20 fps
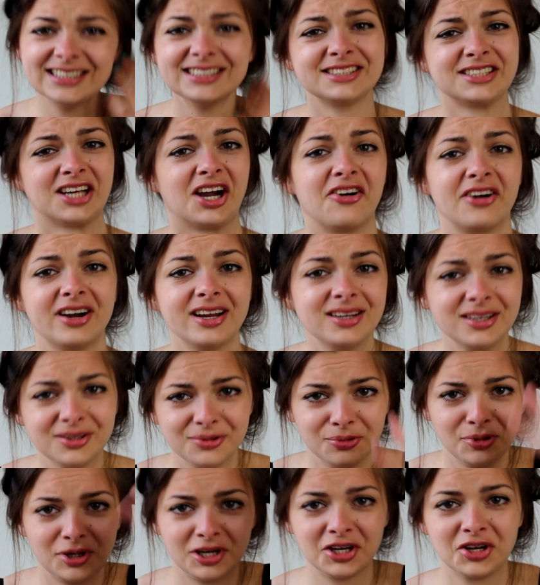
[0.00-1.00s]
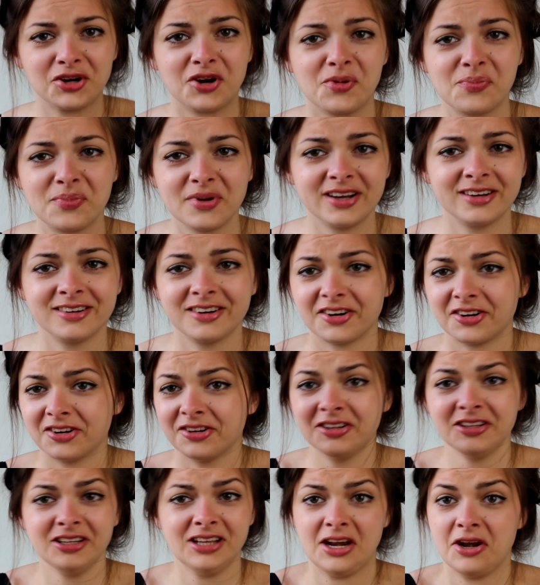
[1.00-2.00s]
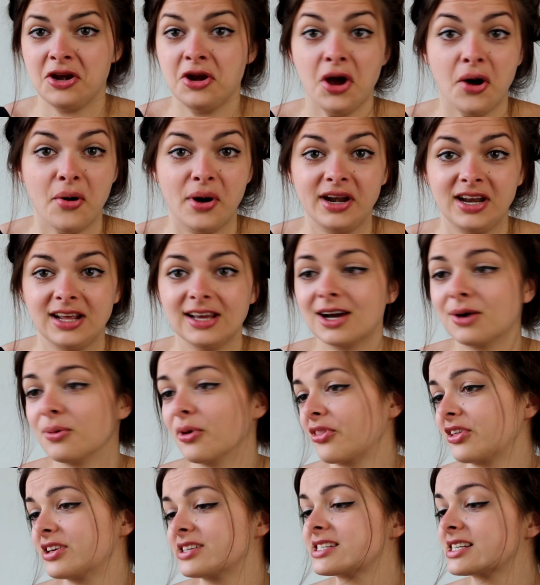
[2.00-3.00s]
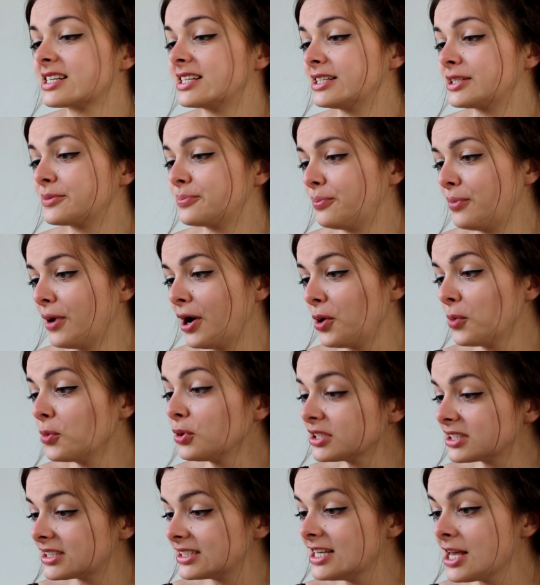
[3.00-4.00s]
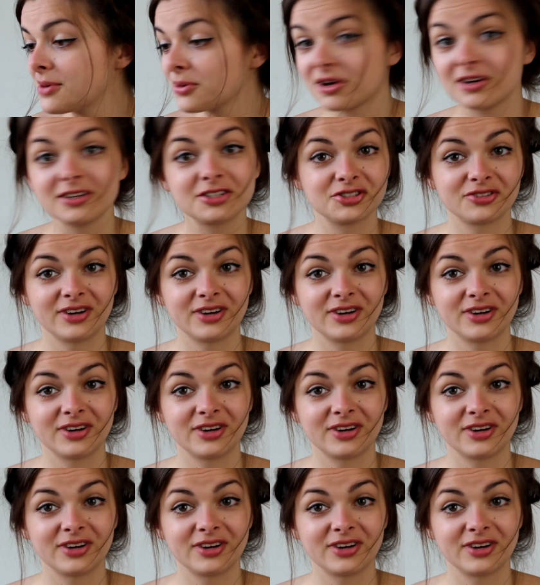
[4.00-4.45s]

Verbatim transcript: Sorry, weird European girl, no idea what this is, but we'll see. I'm gonna